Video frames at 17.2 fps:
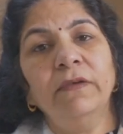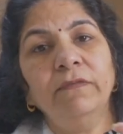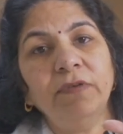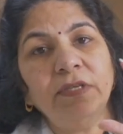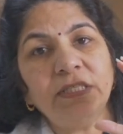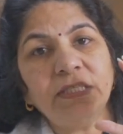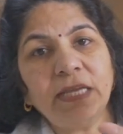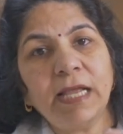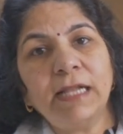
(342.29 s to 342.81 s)

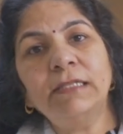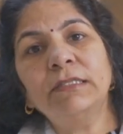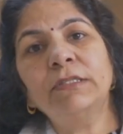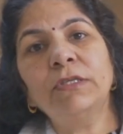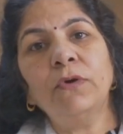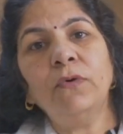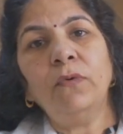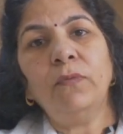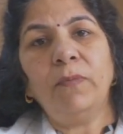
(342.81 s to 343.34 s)
which
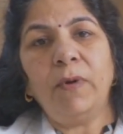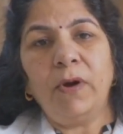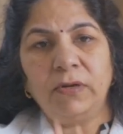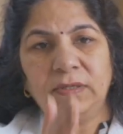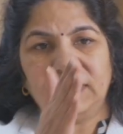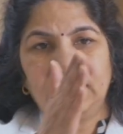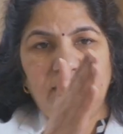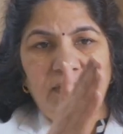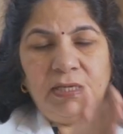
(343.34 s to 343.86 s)
tells you
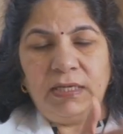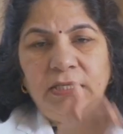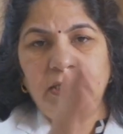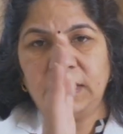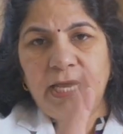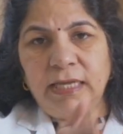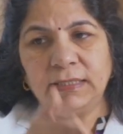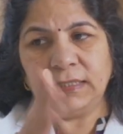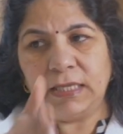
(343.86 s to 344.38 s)
about, it
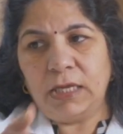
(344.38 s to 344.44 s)
takes